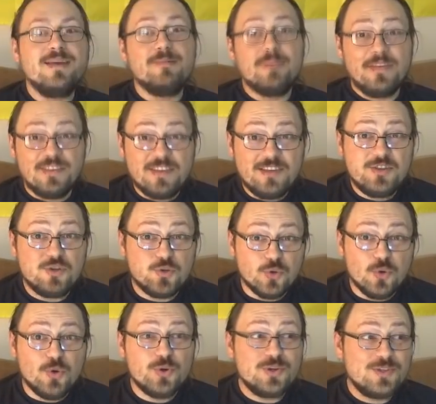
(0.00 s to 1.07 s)
but they
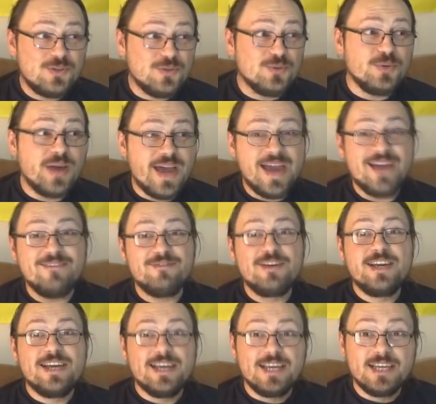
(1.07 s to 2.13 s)
sure do have
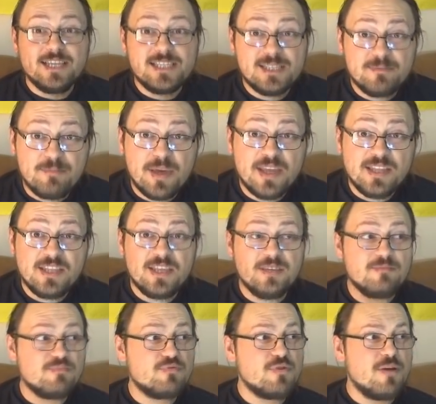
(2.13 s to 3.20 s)
a
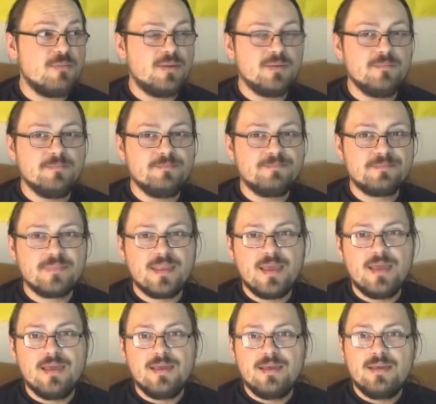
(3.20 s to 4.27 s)
spending problem.
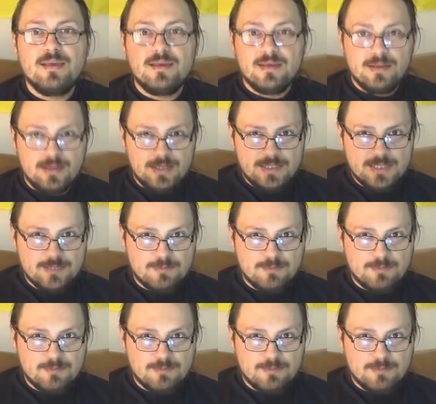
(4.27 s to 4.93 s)
Let's